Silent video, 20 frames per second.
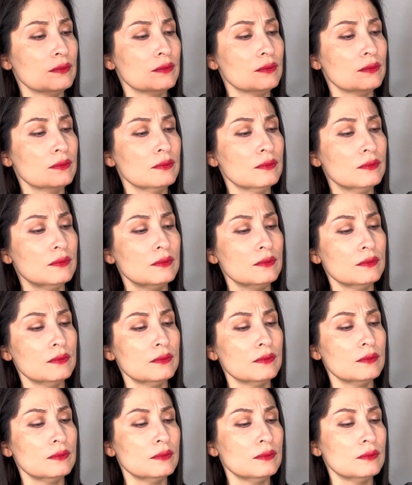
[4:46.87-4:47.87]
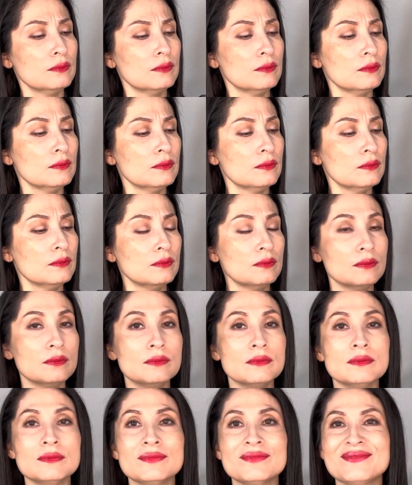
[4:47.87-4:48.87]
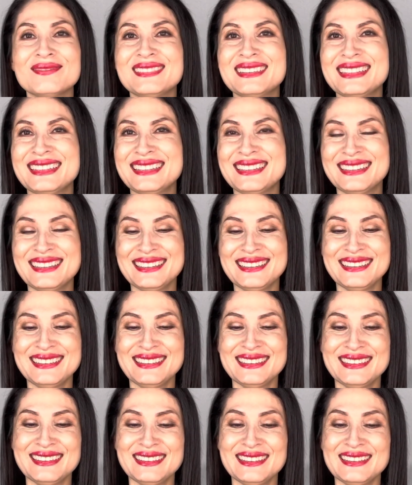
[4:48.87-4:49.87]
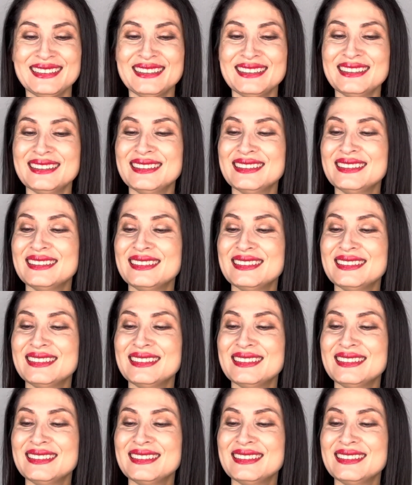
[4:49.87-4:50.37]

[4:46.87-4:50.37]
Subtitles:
No one is speaking in this clip.